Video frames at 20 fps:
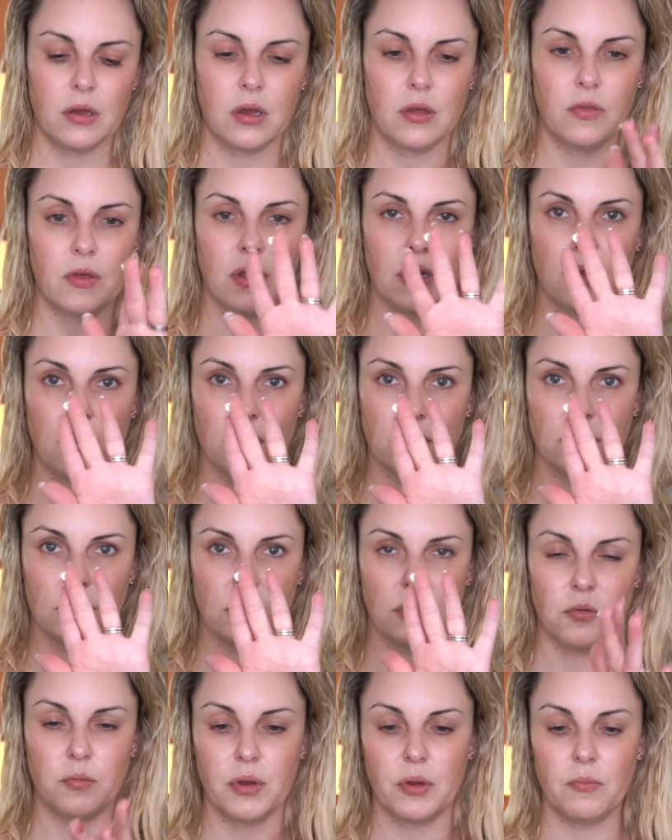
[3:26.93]
And then here's a
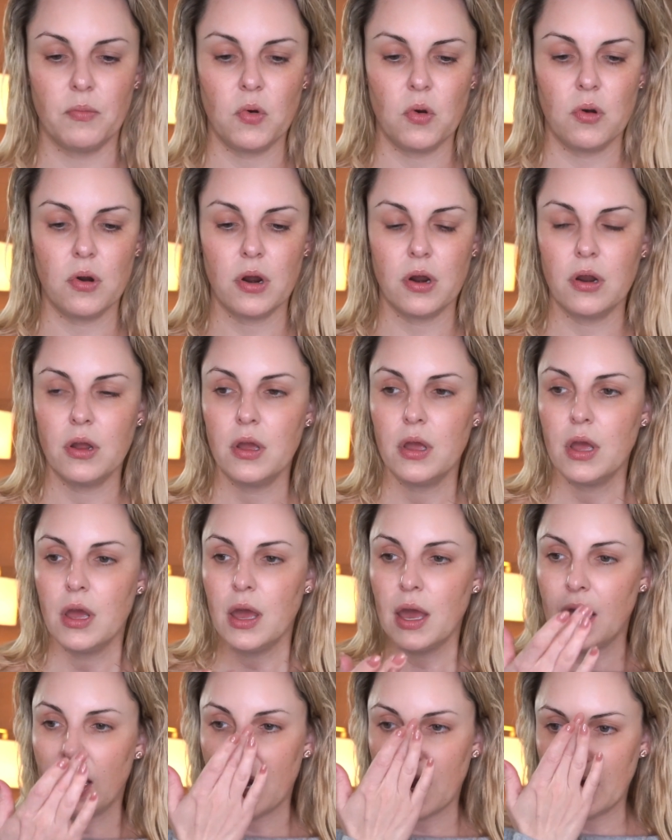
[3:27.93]
little bit more,
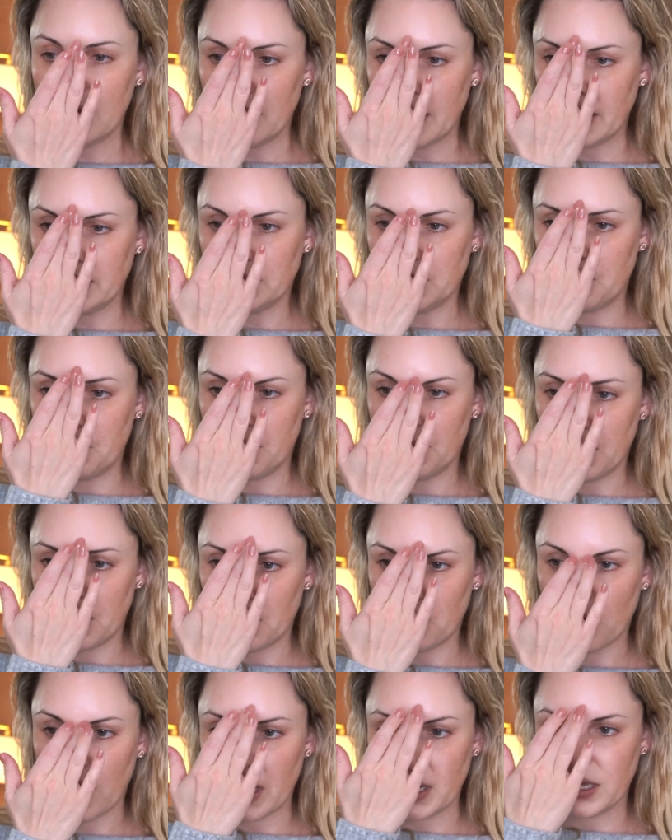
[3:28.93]
and I like to put
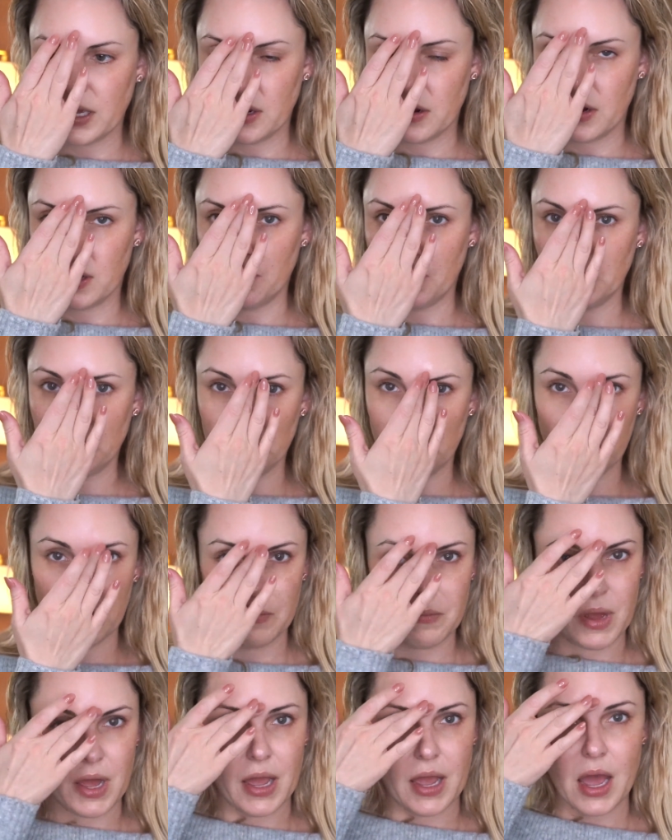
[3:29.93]
it right here in
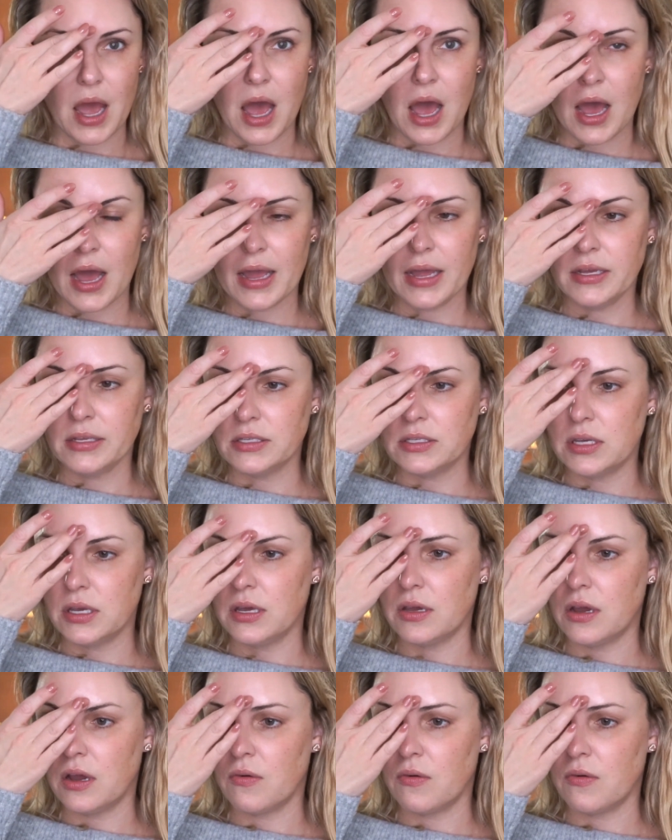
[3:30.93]
between my eyes